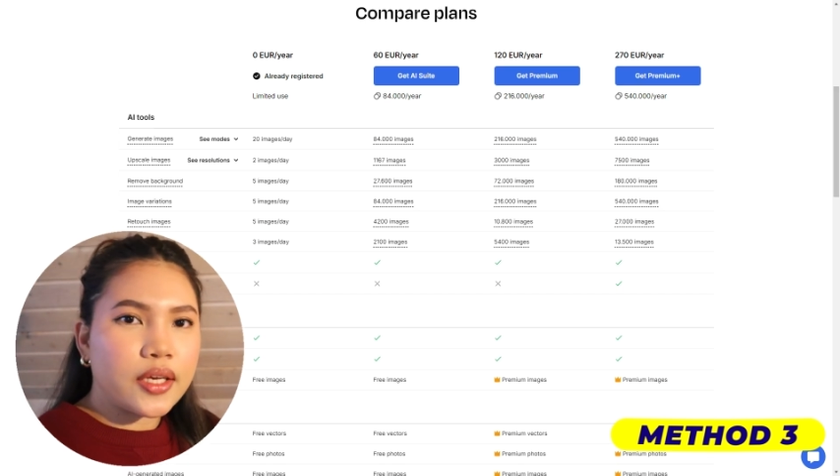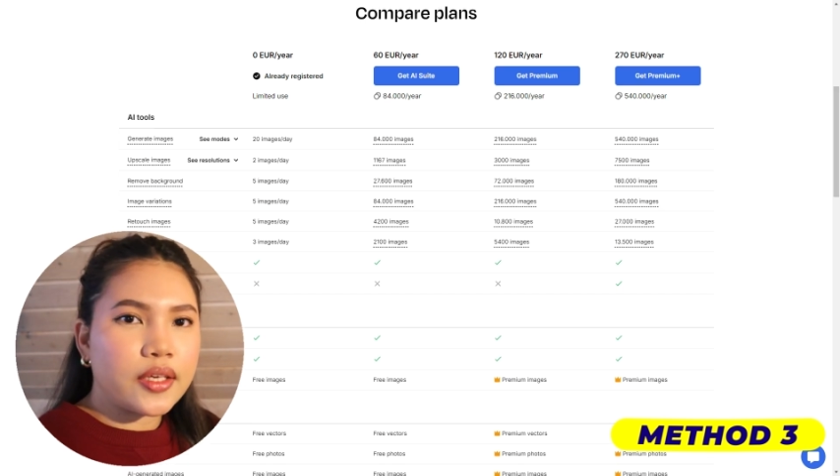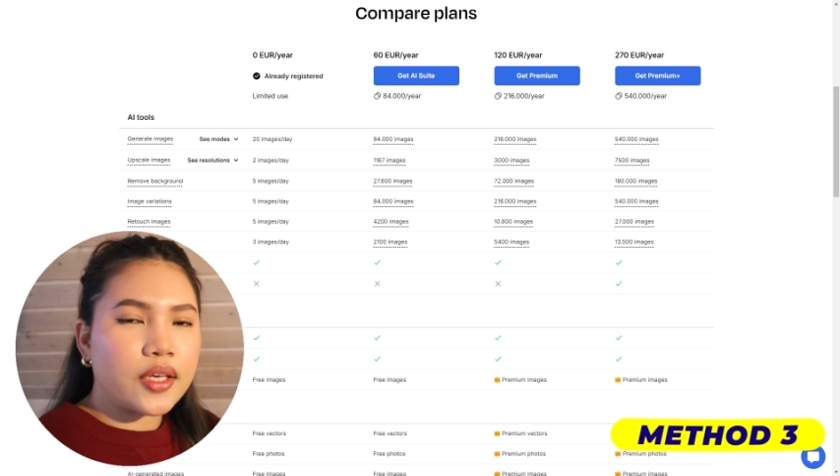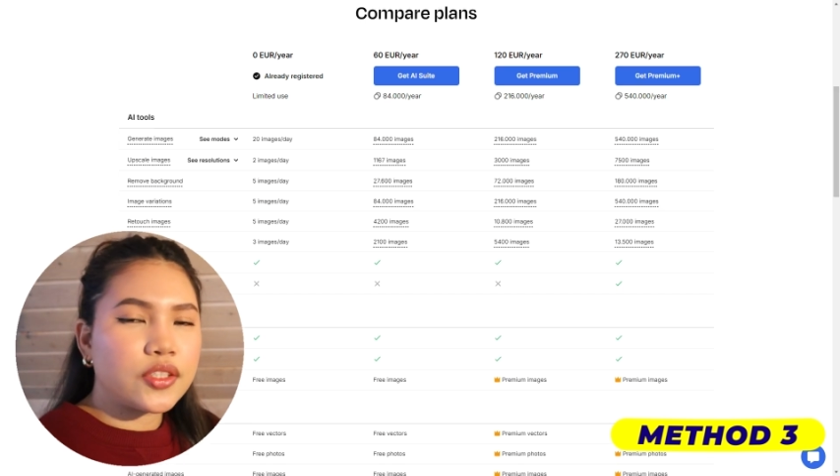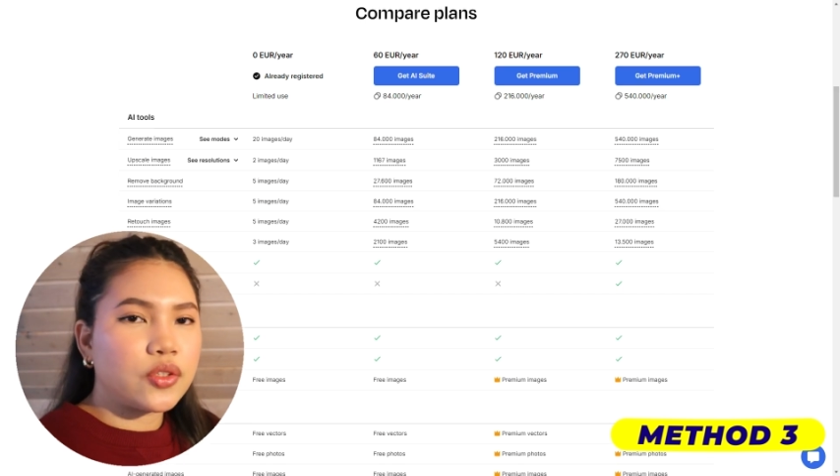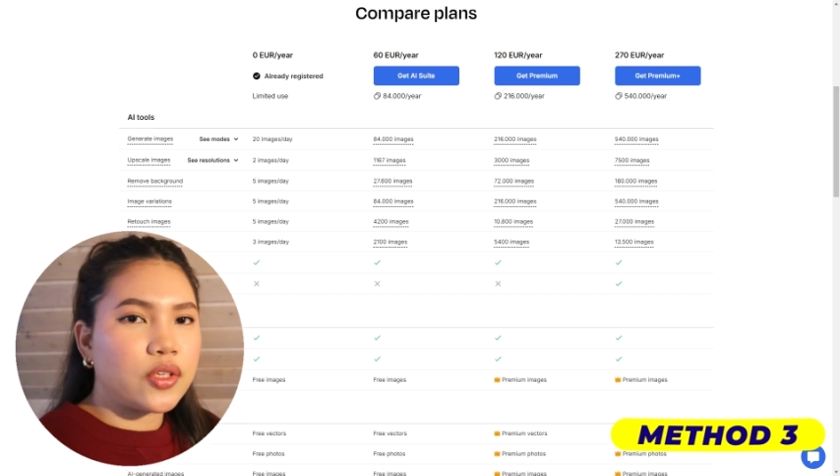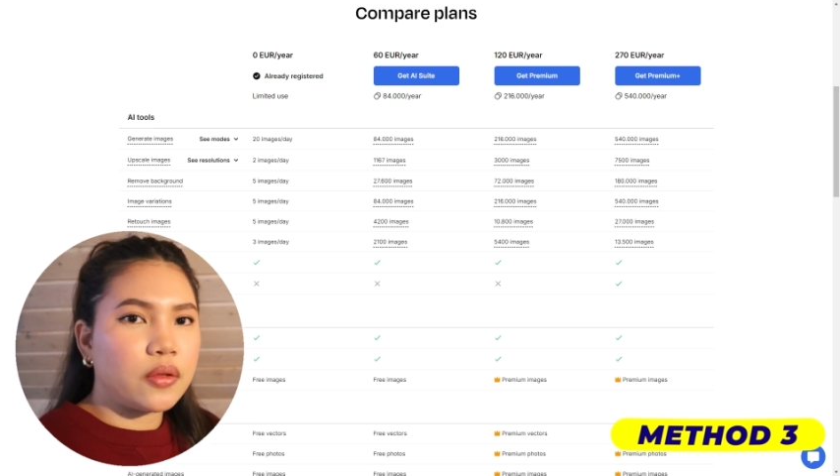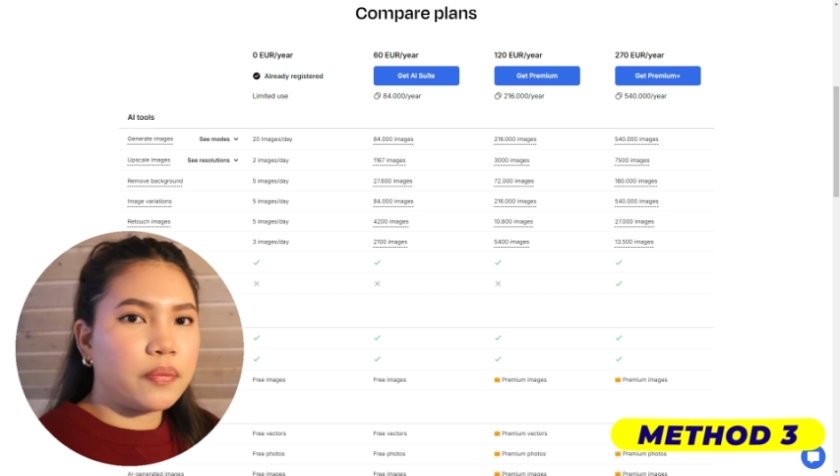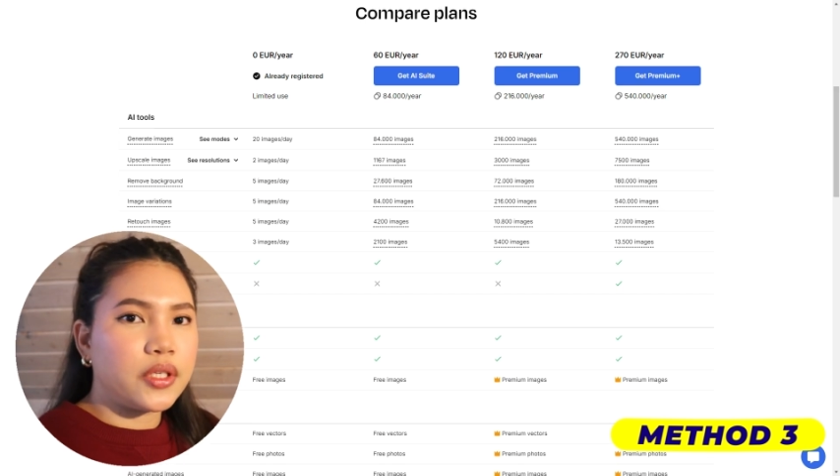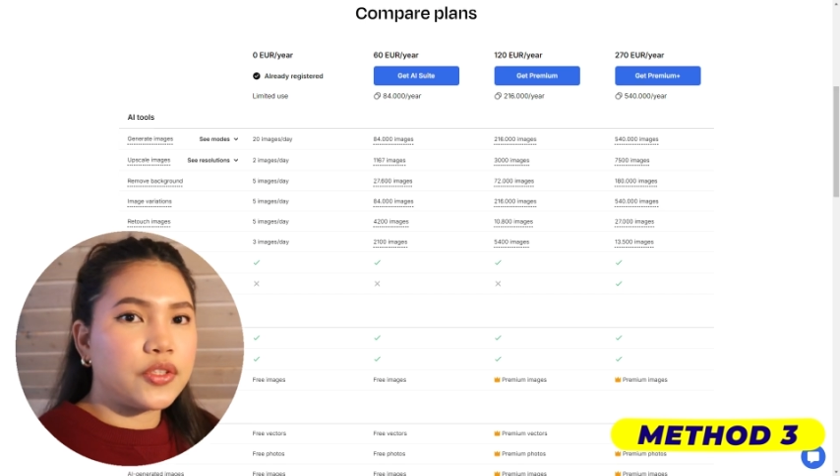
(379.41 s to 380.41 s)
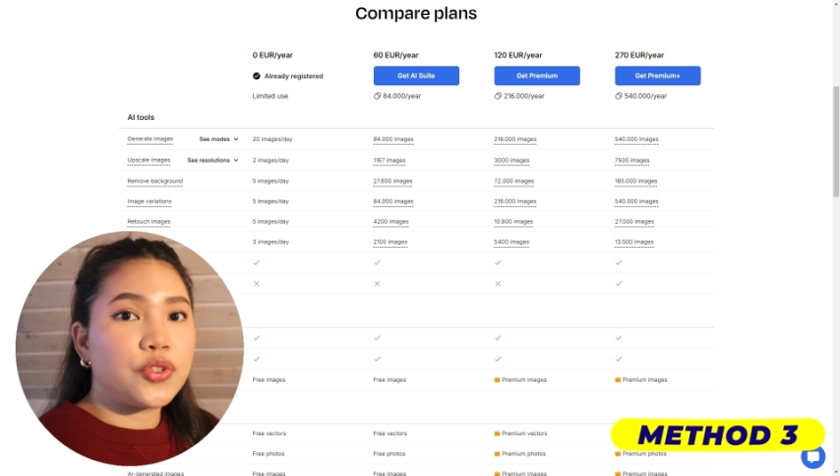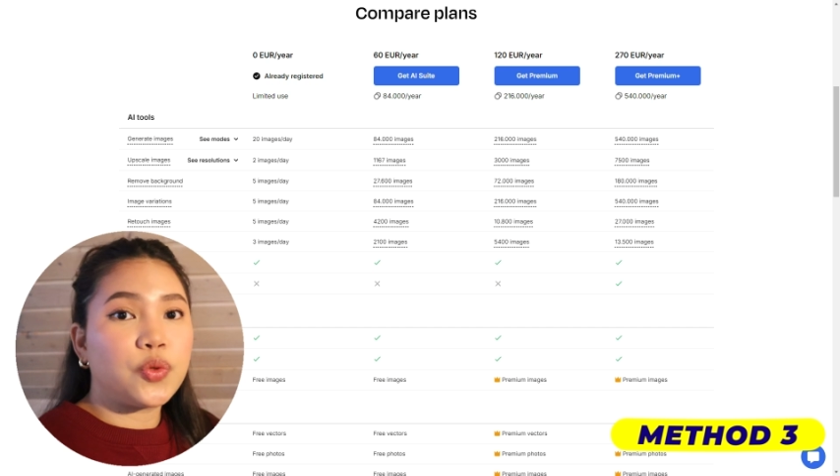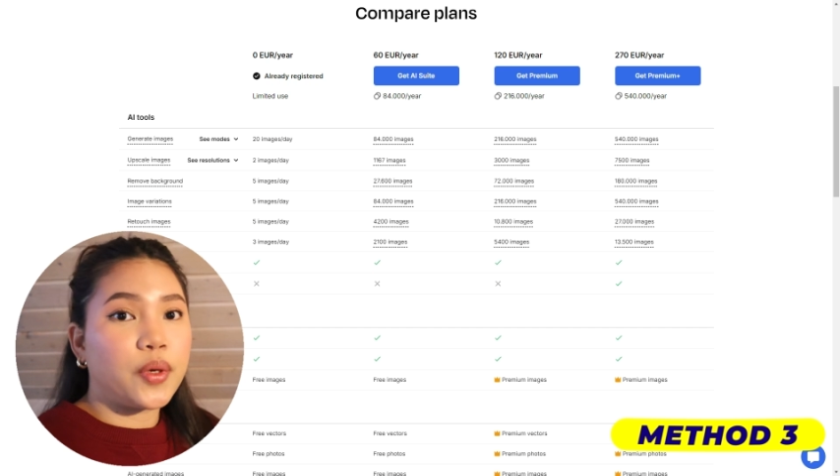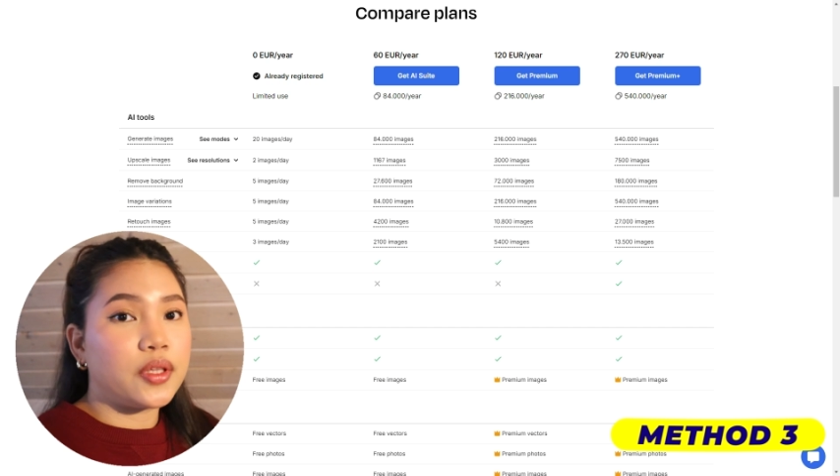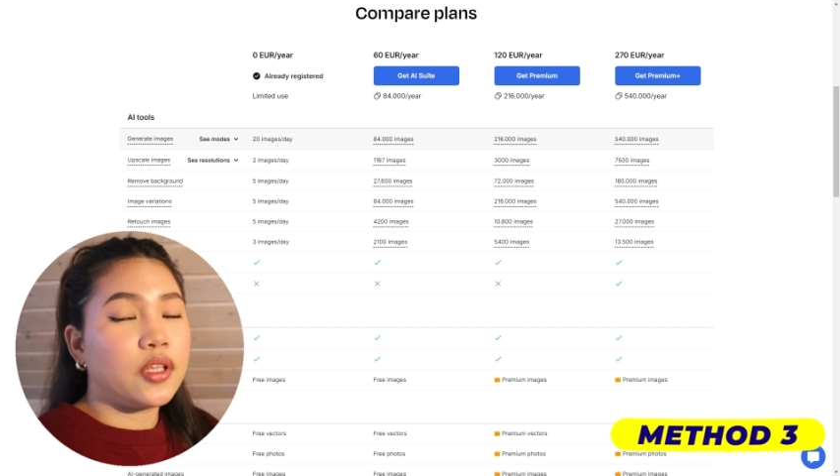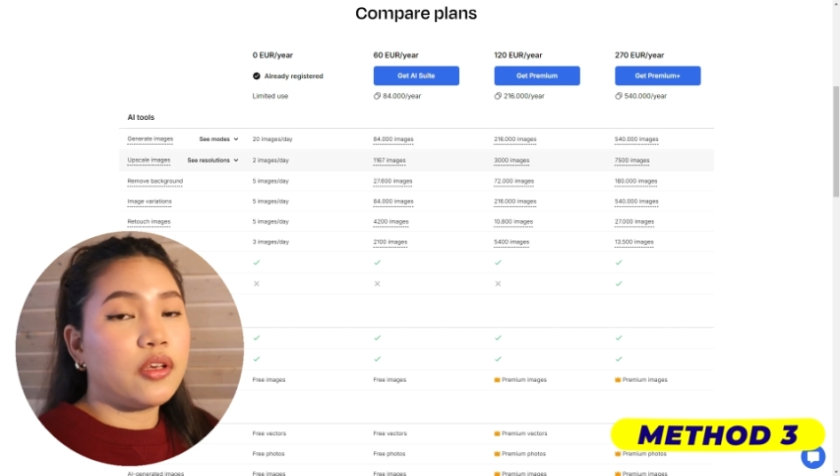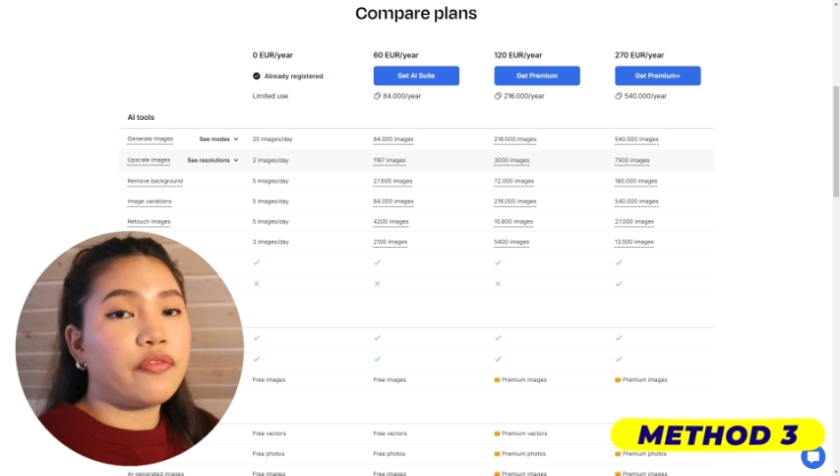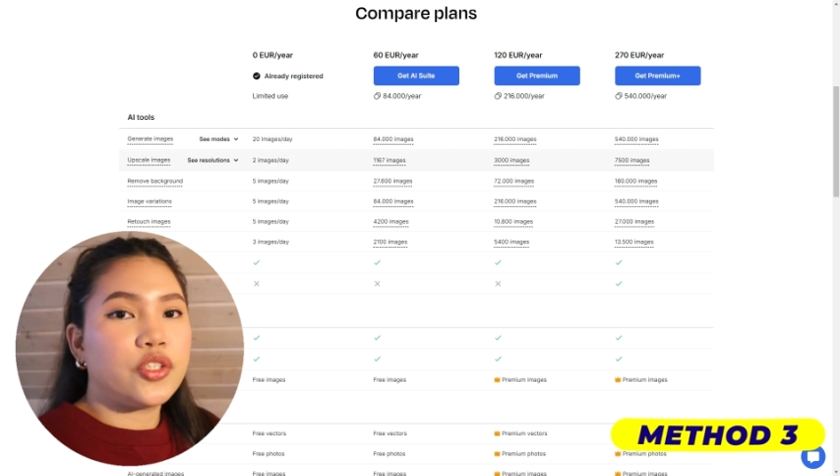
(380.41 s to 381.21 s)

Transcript: I guess, so that means 20